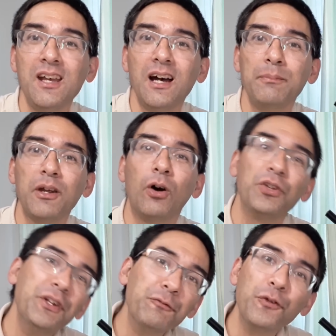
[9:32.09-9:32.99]
Um, they are all
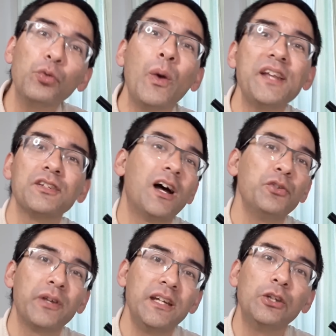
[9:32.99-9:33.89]
different ways on how
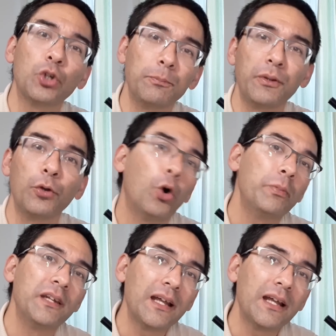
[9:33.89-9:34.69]
you can interpret the hobby.